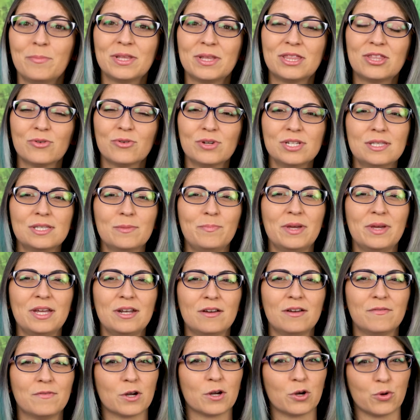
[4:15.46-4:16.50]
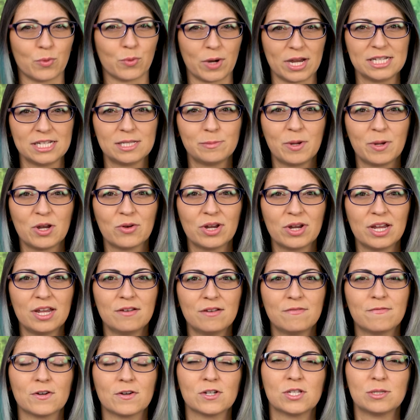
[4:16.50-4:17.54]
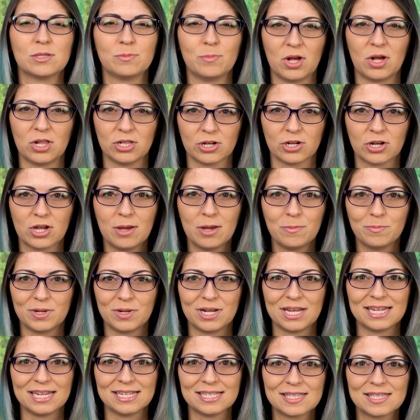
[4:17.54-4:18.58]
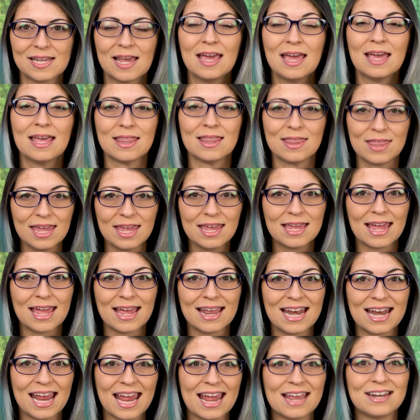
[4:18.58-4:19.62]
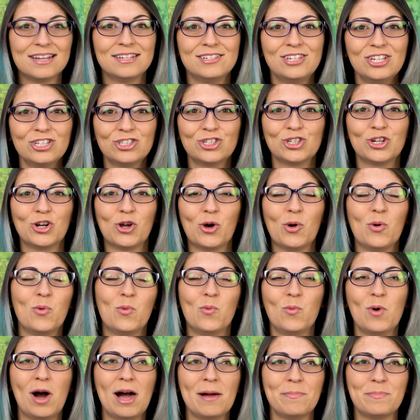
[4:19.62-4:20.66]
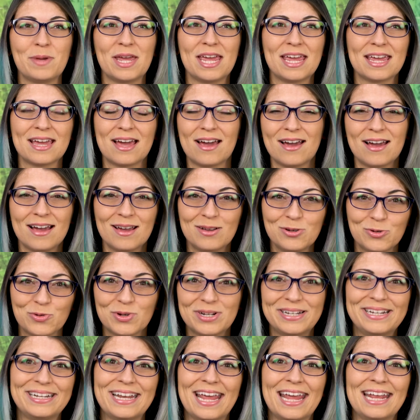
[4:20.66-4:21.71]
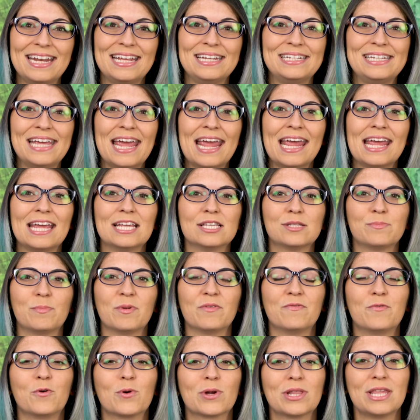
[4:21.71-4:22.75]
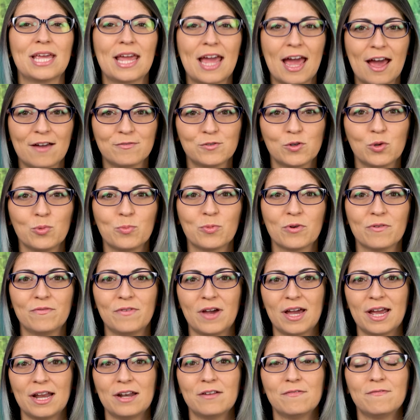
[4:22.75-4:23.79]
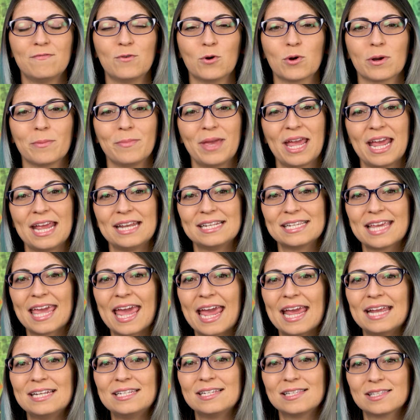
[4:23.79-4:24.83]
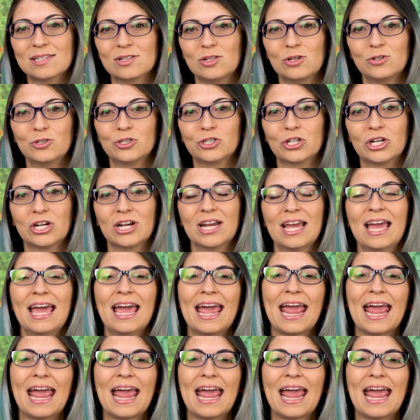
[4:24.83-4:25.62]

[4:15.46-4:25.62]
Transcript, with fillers: But there is a bit of a grace period for smaller companies. They get an additional whopping one hundred eighty days before they have to provide a Form eight K disclosure,